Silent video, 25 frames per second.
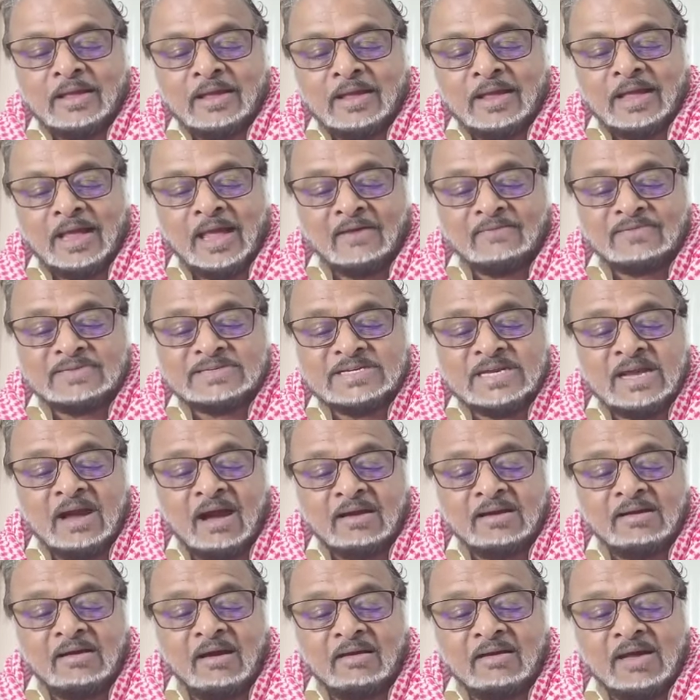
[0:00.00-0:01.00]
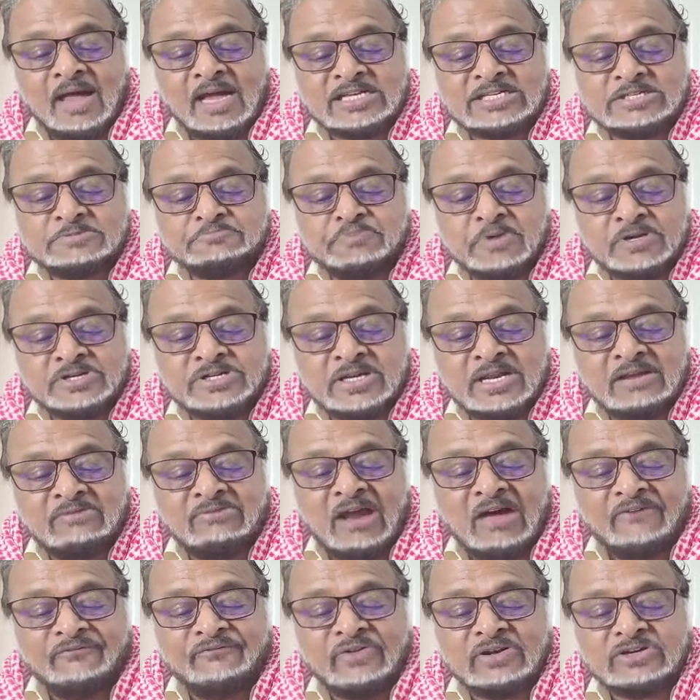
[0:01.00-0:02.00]
AFC hierarchy, especially
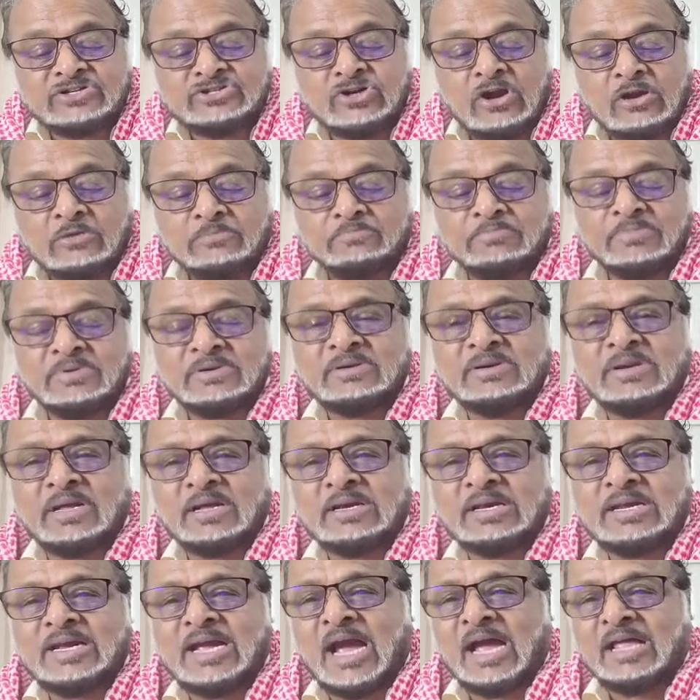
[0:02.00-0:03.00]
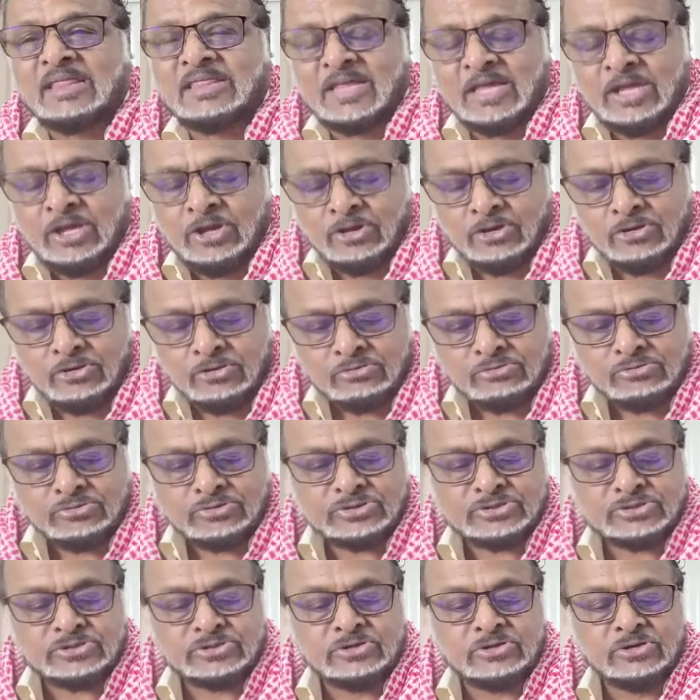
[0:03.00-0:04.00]
Raphael Trotman and Kathy Hughes,
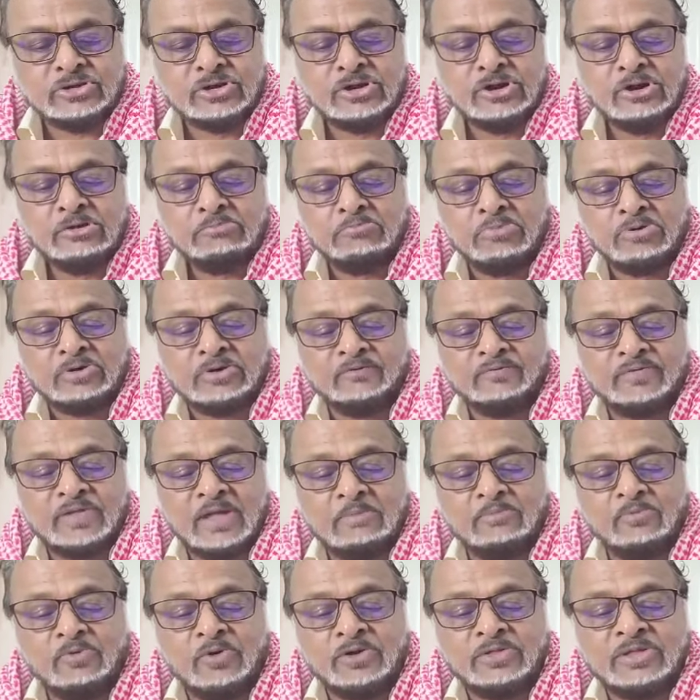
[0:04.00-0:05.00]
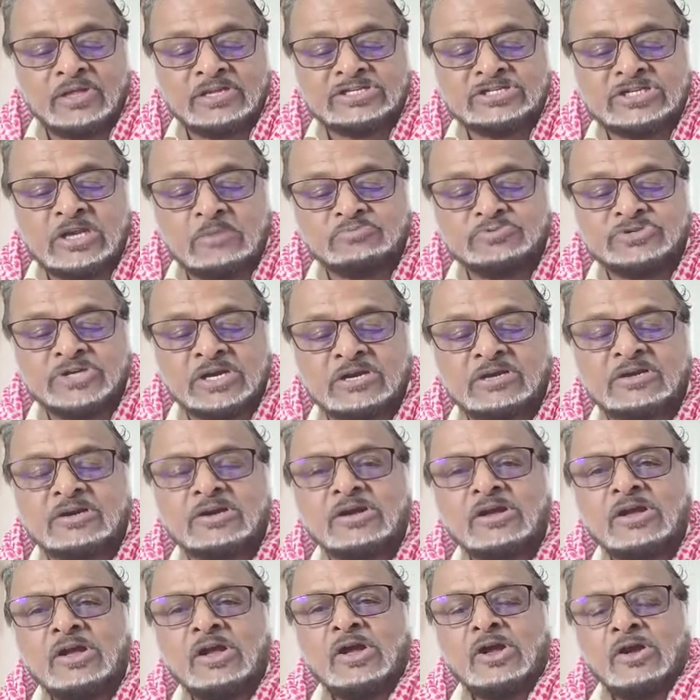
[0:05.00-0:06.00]
both of them were the subject
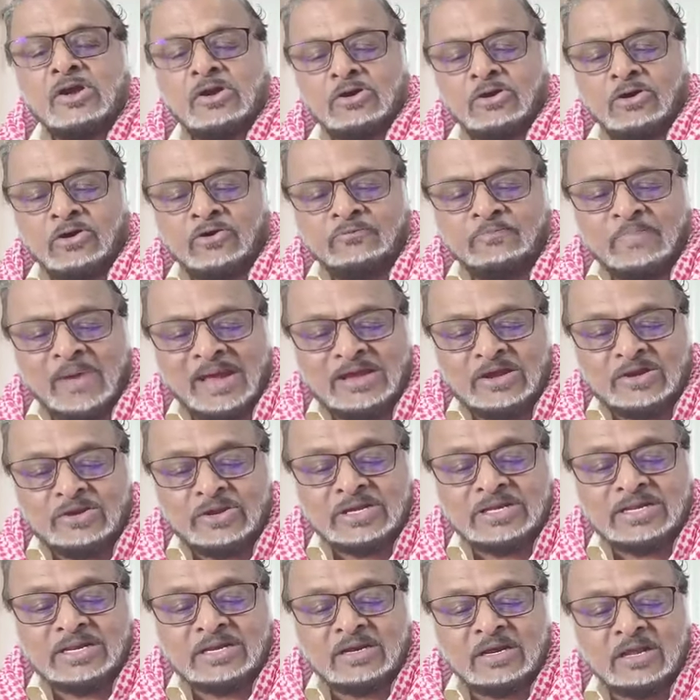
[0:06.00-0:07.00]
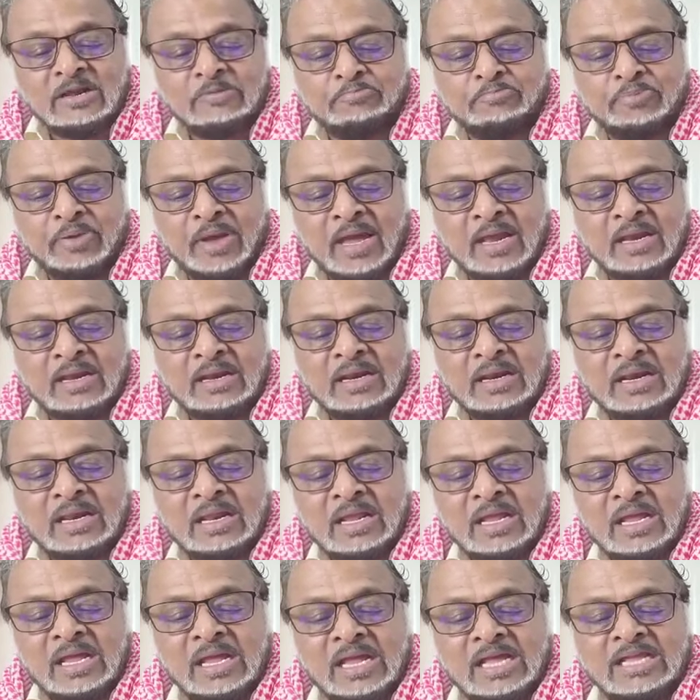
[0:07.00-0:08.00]
of my critical pen
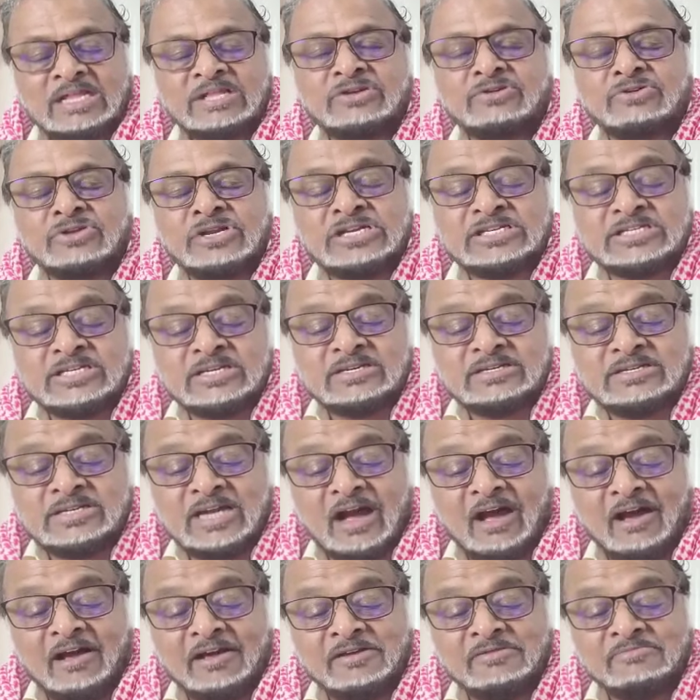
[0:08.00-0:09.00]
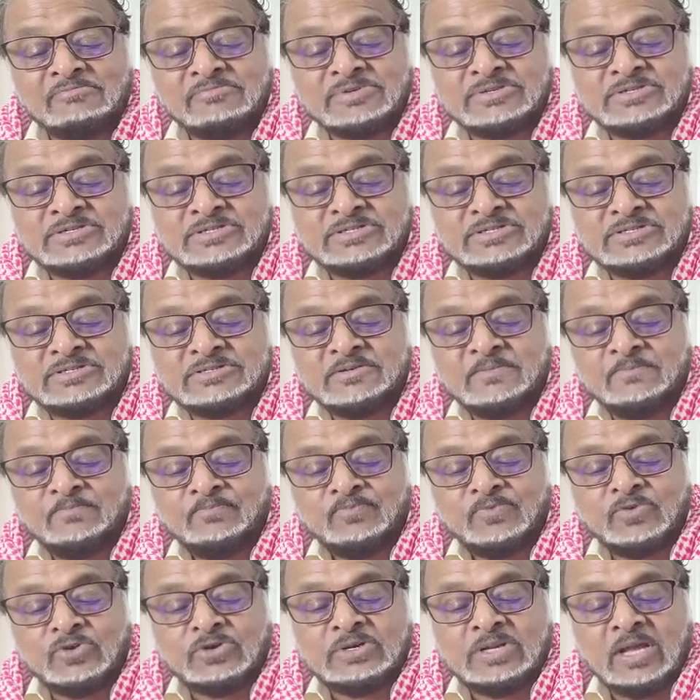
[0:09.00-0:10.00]
in the recent times,
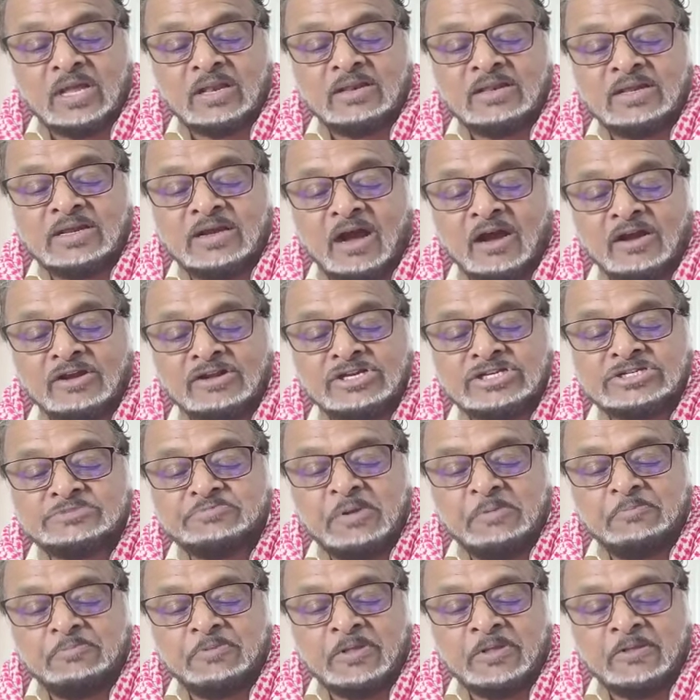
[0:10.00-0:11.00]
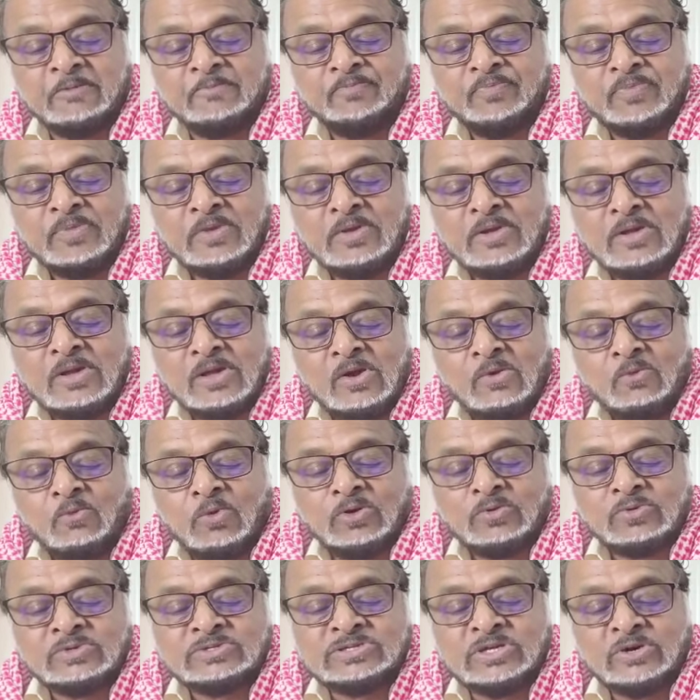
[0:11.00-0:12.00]
to tell the Guyanese people
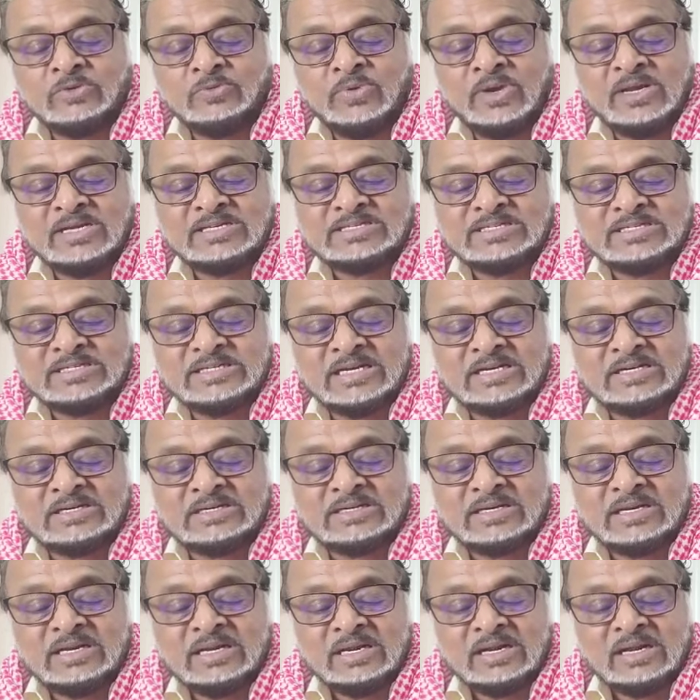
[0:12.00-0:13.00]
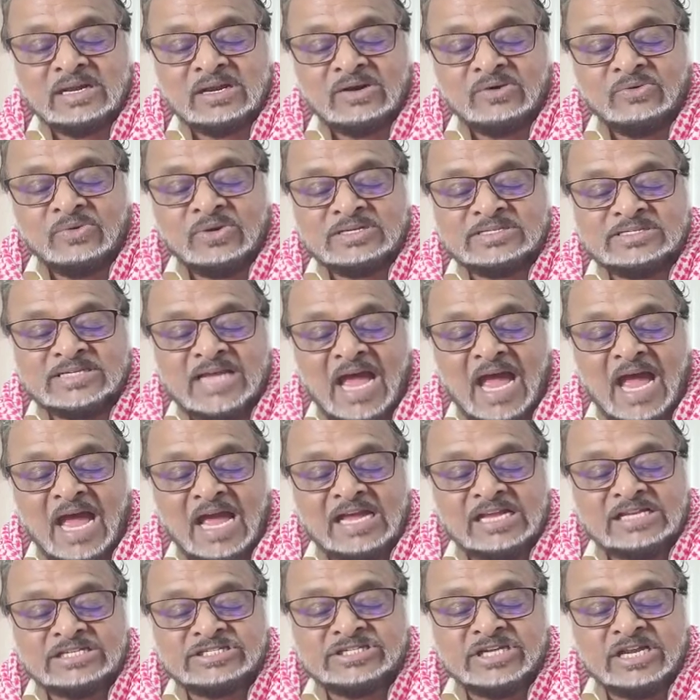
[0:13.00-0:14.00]
what was the reason that
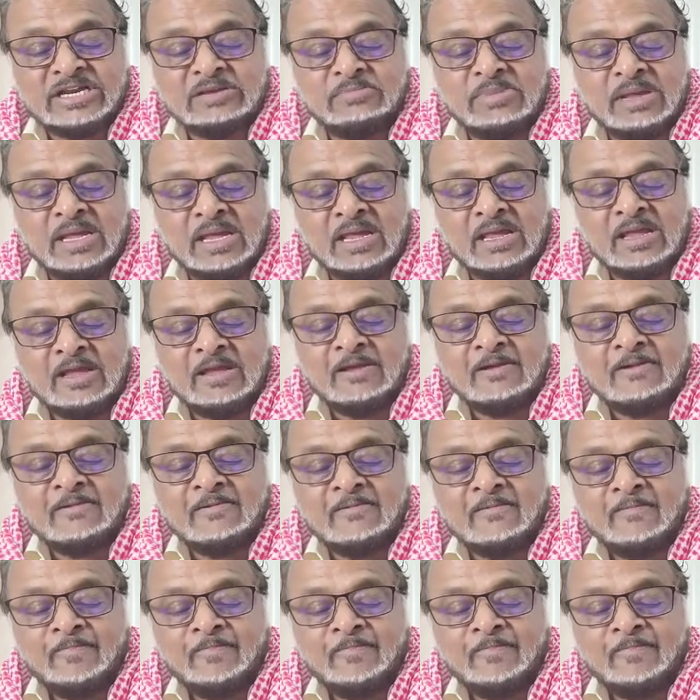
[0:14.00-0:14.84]
resides in me